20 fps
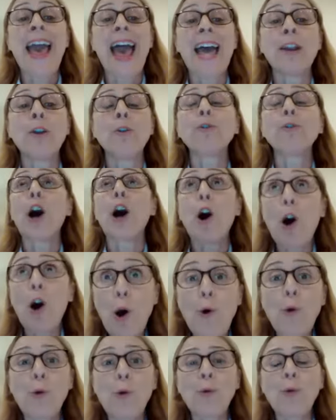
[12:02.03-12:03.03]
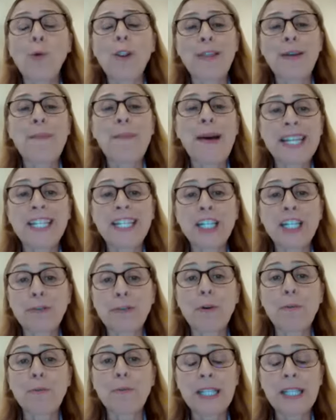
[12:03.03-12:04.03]
And on the whole, the message
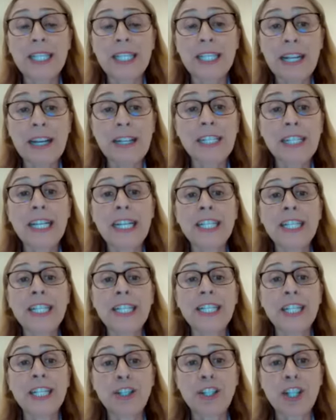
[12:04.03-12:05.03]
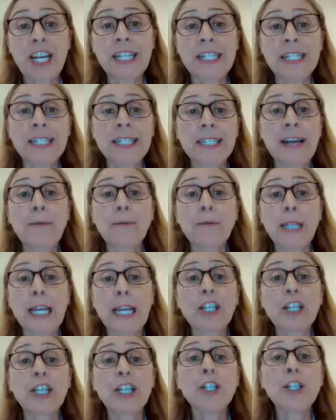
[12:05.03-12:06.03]
from this study suggested that there was
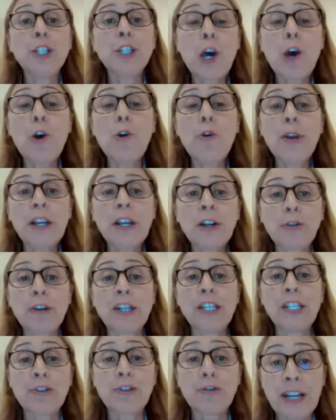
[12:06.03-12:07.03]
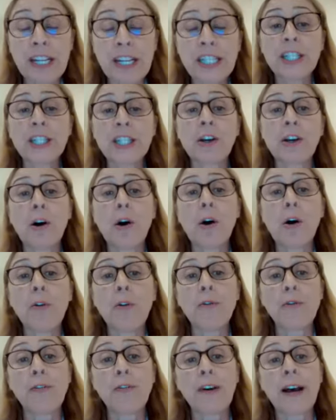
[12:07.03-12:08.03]
actually no increased risk
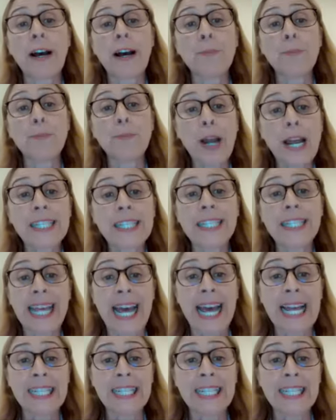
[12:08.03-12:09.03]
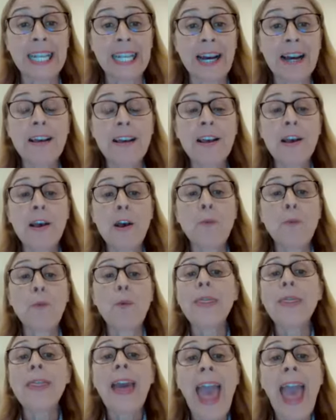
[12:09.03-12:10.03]
of breast cancer
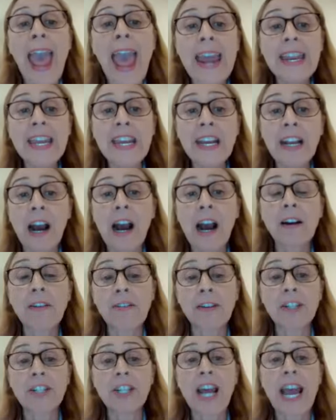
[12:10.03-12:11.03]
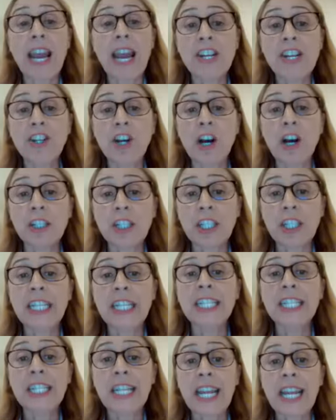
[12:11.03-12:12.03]
with any current
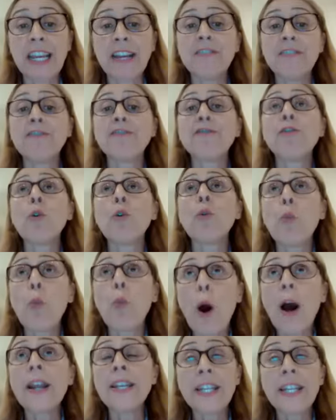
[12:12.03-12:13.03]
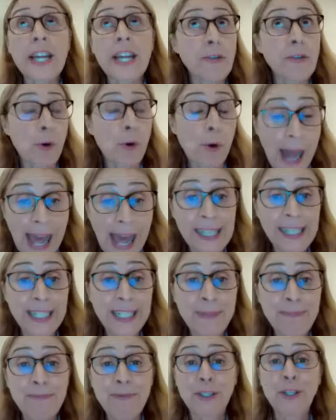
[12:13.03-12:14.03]
HRT taken for 1 year or
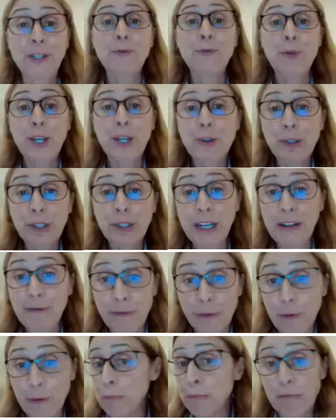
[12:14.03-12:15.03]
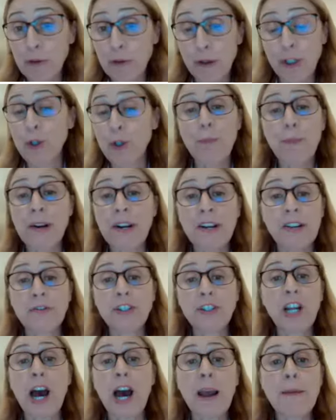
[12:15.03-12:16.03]
less. So if we're using it for a short period
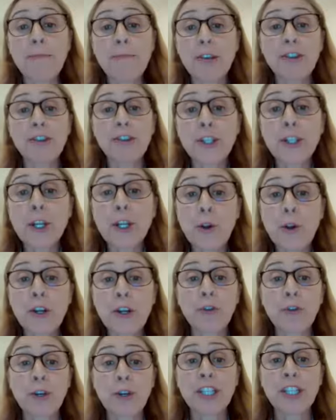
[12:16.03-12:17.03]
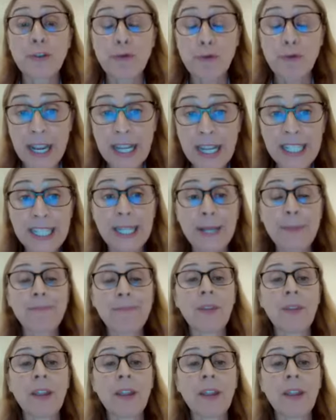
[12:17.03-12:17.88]
of time, there's no increased risk.